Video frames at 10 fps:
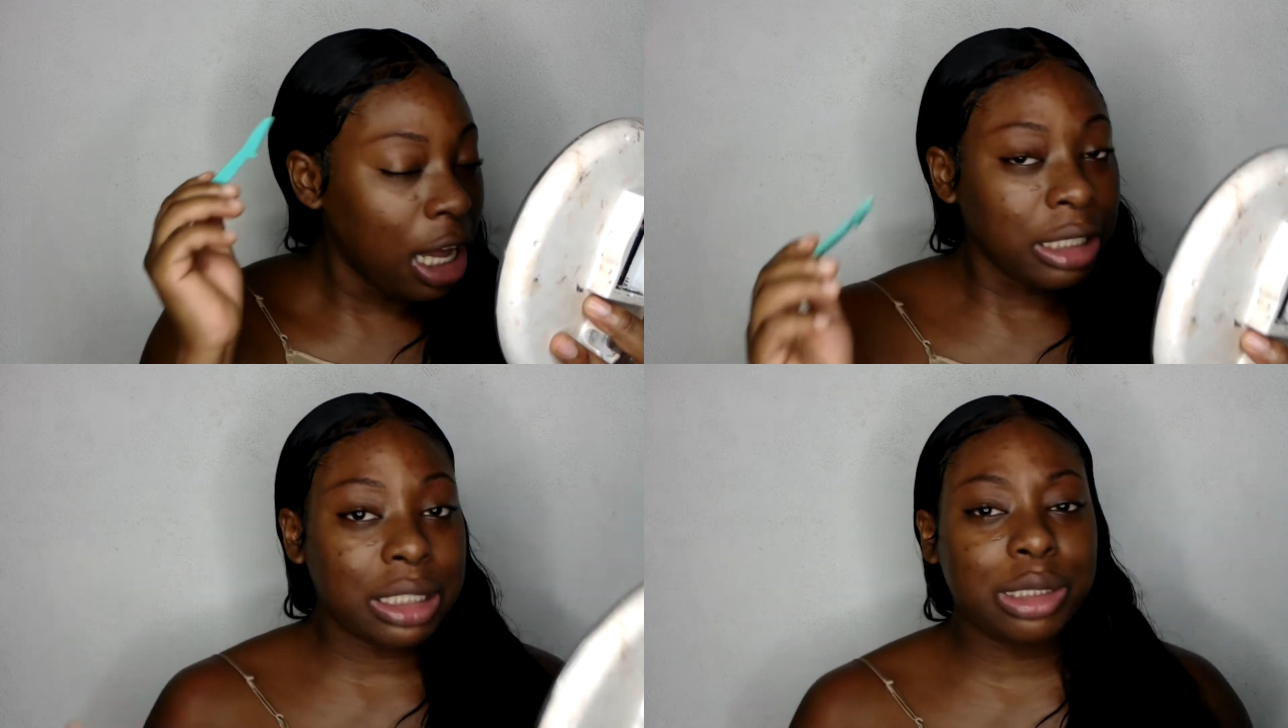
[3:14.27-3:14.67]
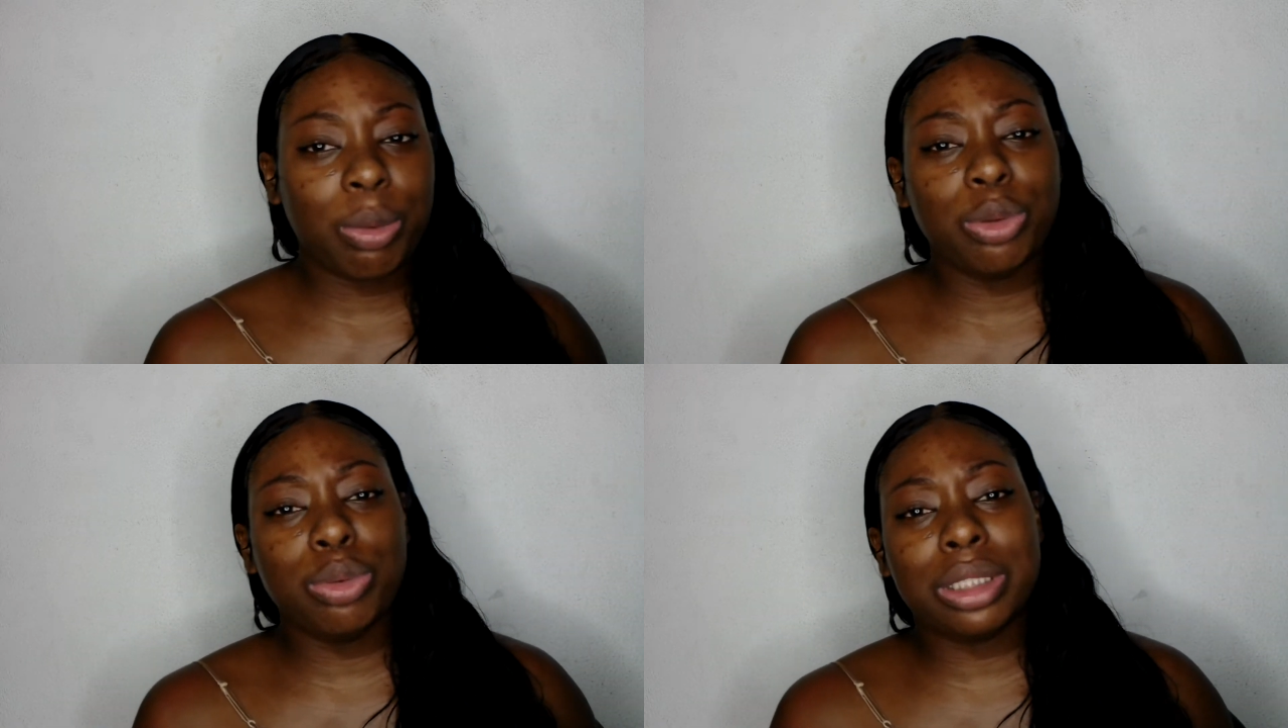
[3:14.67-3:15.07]
especially
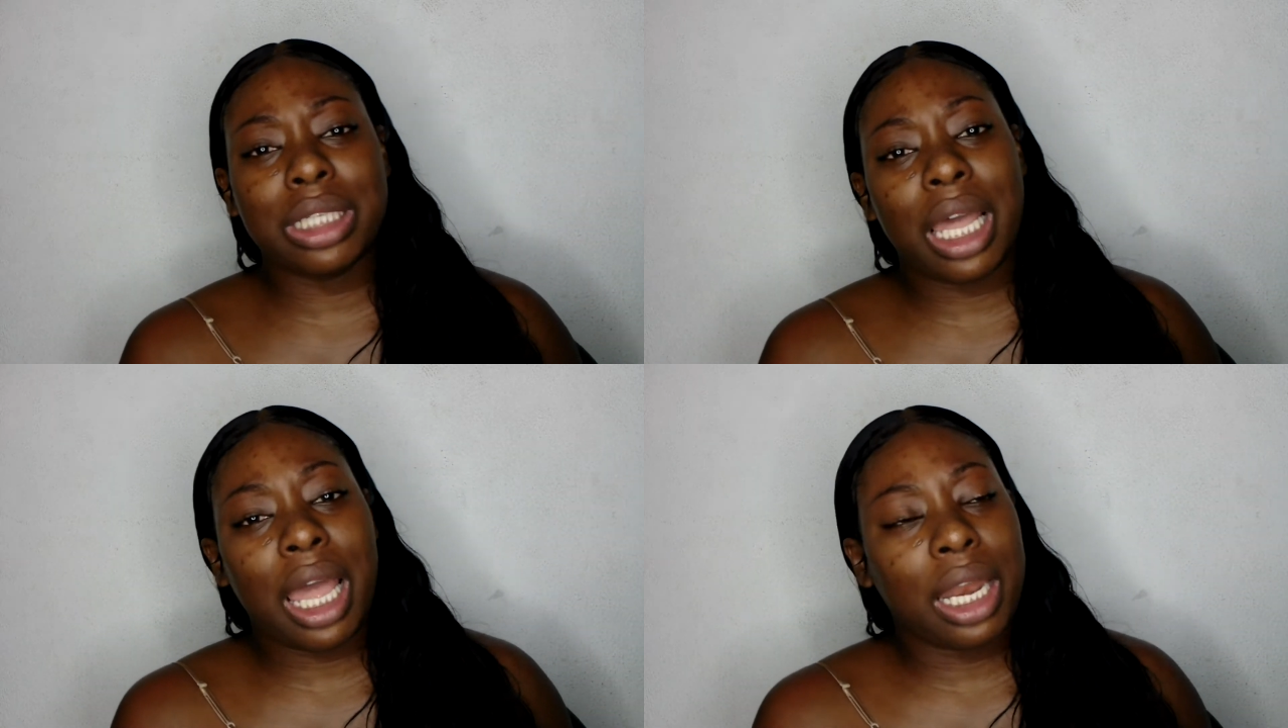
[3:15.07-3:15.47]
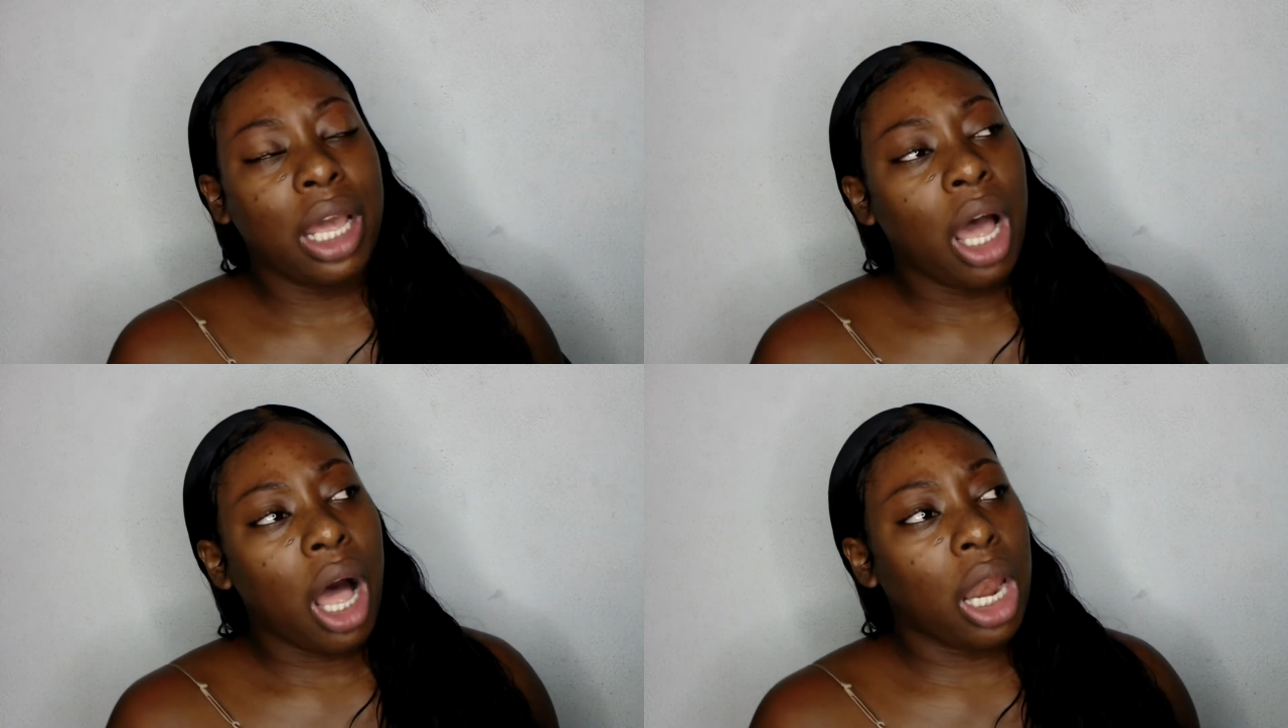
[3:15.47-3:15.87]
when you said
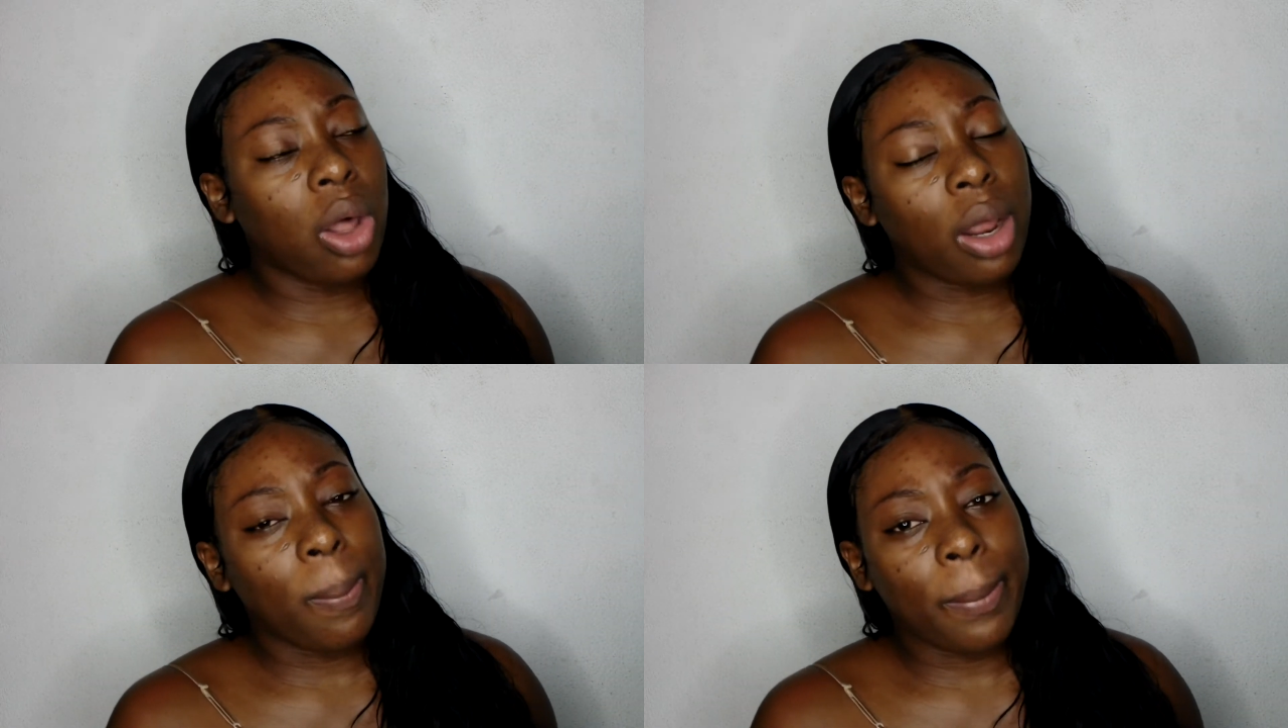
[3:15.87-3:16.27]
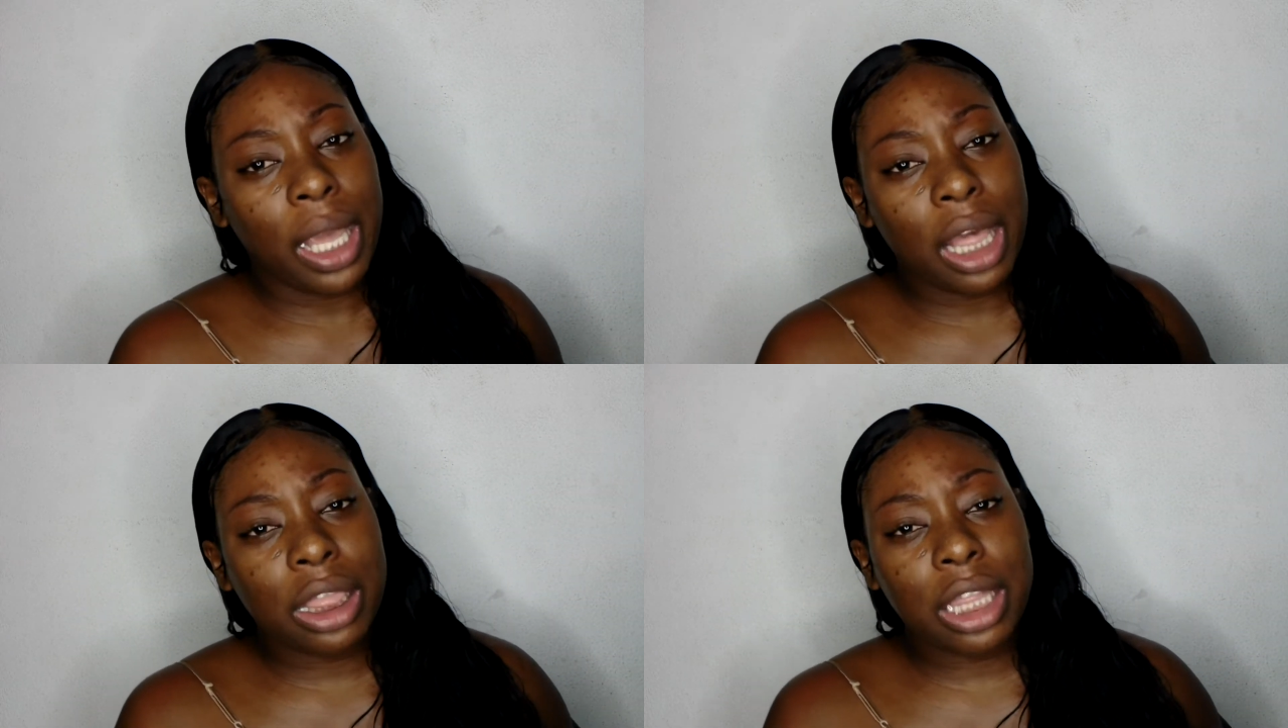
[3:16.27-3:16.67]
a lot of
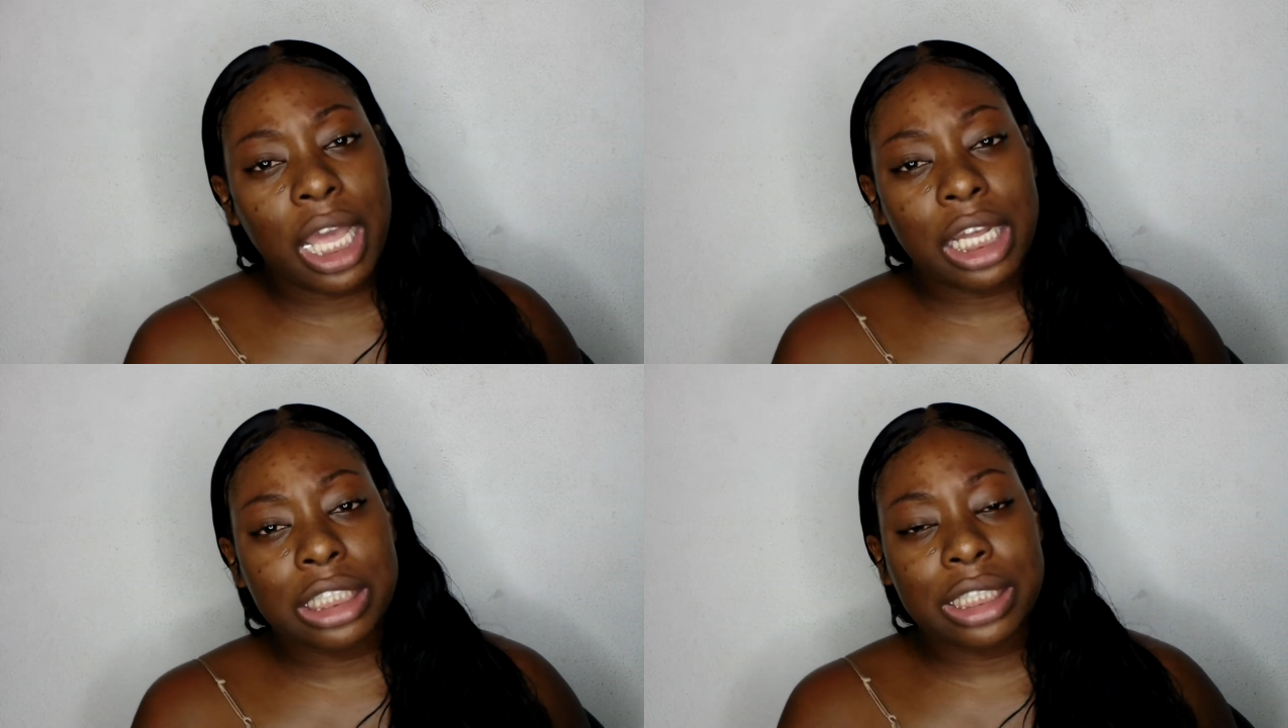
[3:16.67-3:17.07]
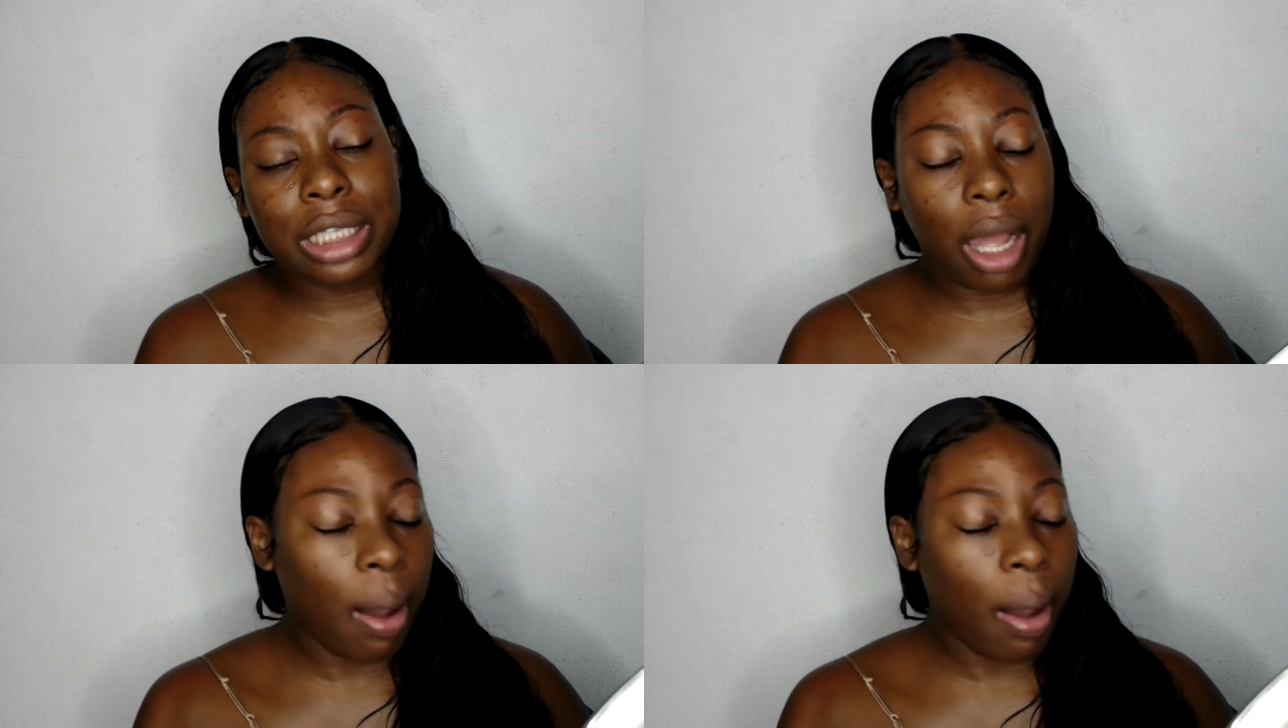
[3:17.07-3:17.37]
mean things